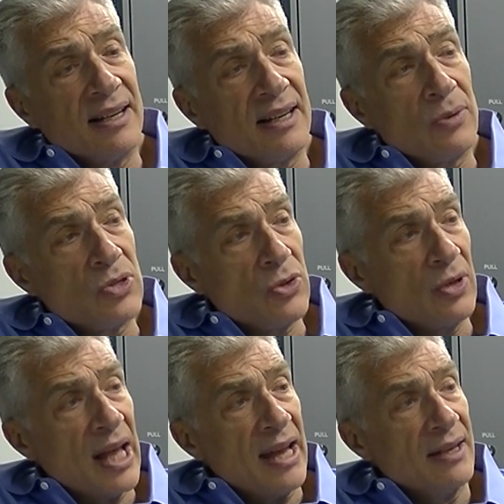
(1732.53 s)
It was too
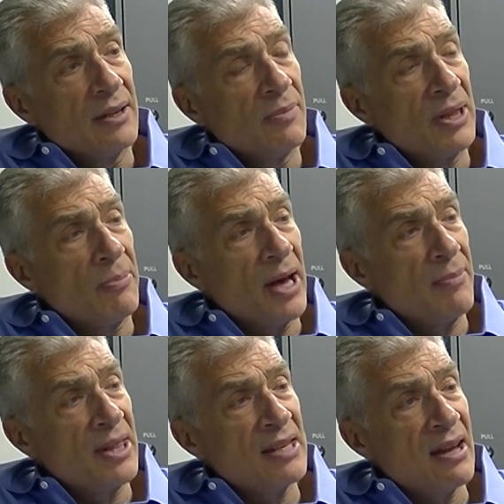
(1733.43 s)
late. But
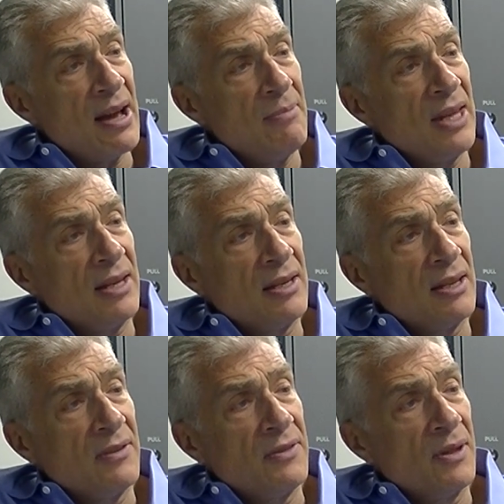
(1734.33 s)
by the time that
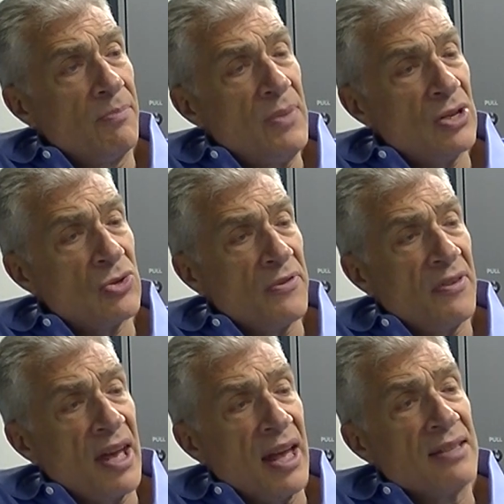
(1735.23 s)
the Ministry of
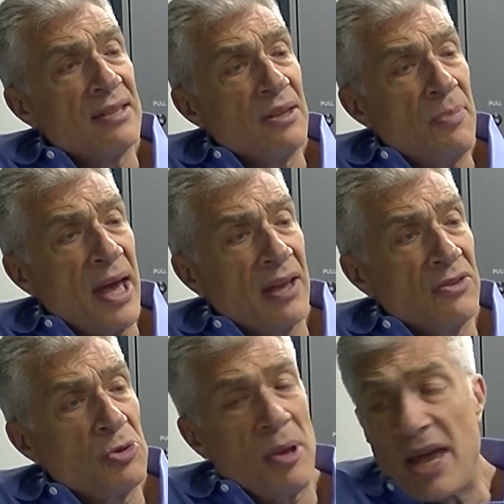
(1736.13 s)
Finance and the Bank of
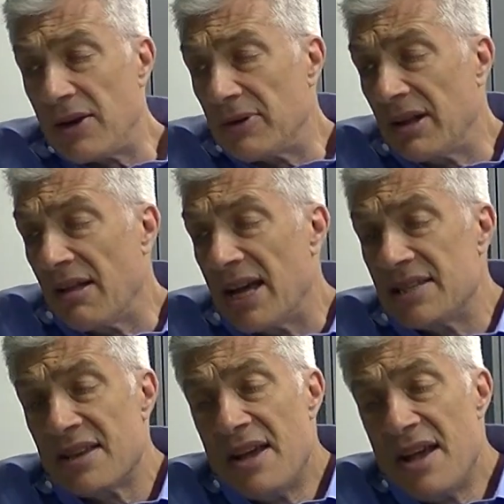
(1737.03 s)
Japan realized